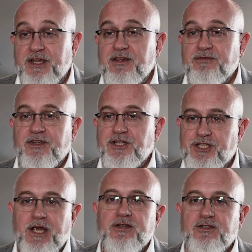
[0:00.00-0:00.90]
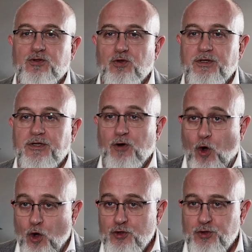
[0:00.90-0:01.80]
give the chance to the
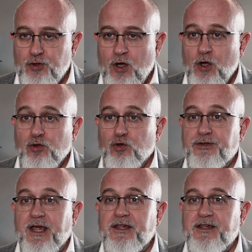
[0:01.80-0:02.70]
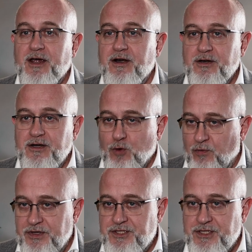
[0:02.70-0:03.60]
host to take care
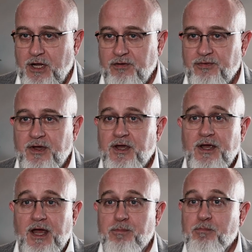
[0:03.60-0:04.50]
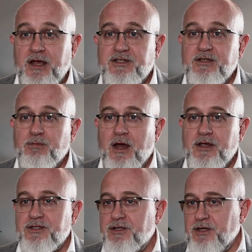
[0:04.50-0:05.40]
of itself and
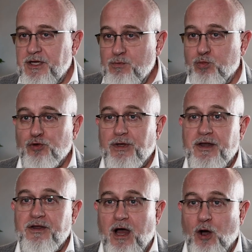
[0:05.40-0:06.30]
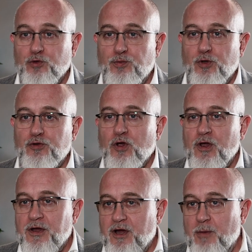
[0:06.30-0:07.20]
maximize the input and the output
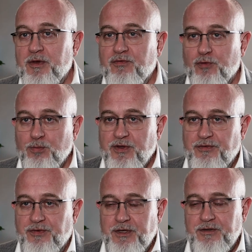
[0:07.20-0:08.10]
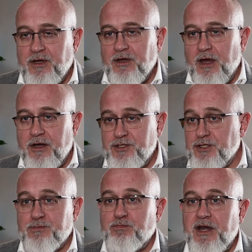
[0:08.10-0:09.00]
coming from the feed and
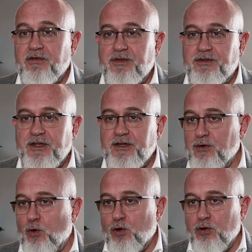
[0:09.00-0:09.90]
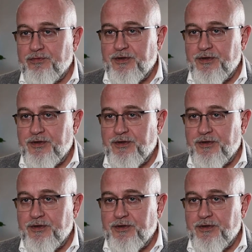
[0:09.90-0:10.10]
just benefiting all of